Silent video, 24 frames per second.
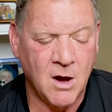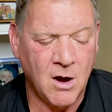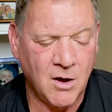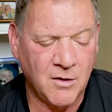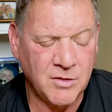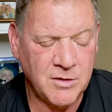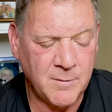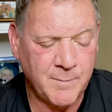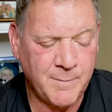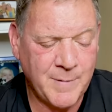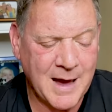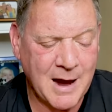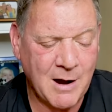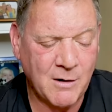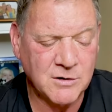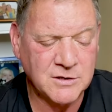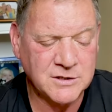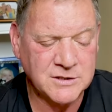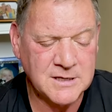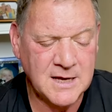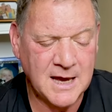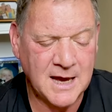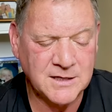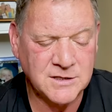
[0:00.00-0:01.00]
on the power
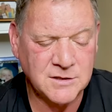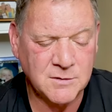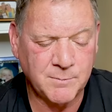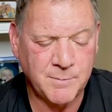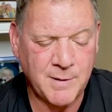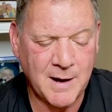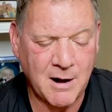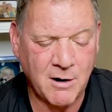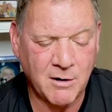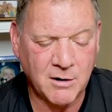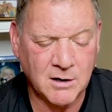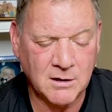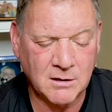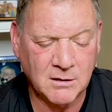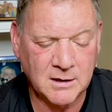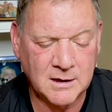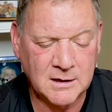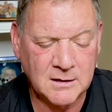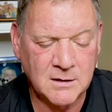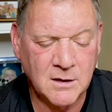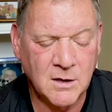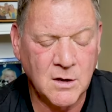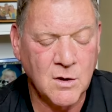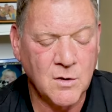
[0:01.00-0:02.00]
snatch and power
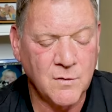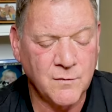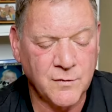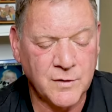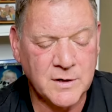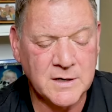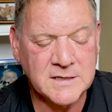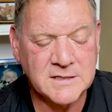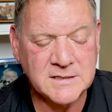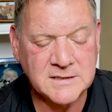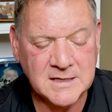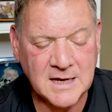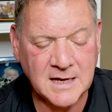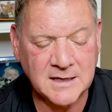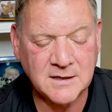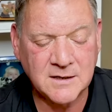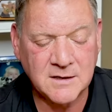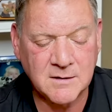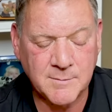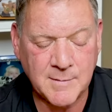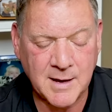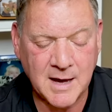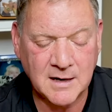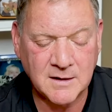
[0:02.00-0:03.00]
clean for an
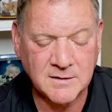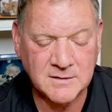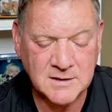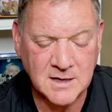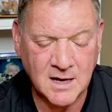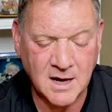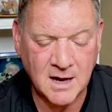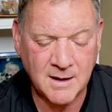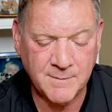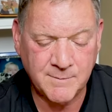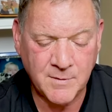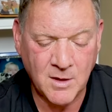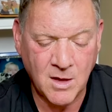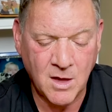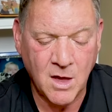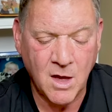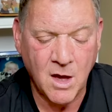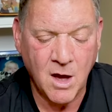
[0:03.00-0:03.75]
extended amount of time?